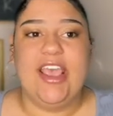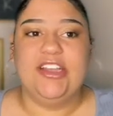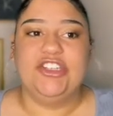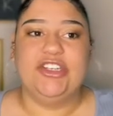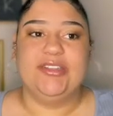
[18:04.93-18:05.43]
and
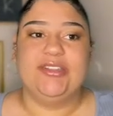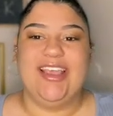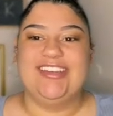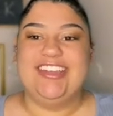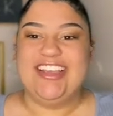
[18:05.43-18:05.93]
just
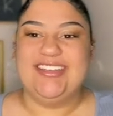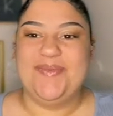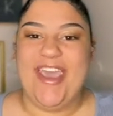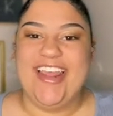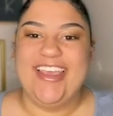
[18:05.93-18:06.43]

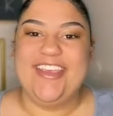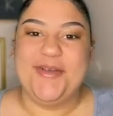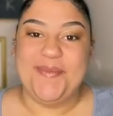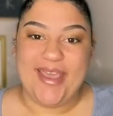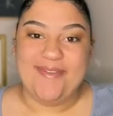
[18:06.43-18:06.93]
anticipating your
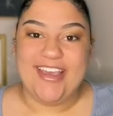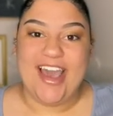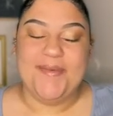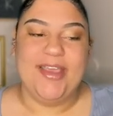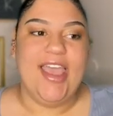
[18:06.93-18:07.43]
baby
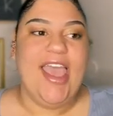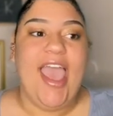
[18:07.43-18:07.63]
coming.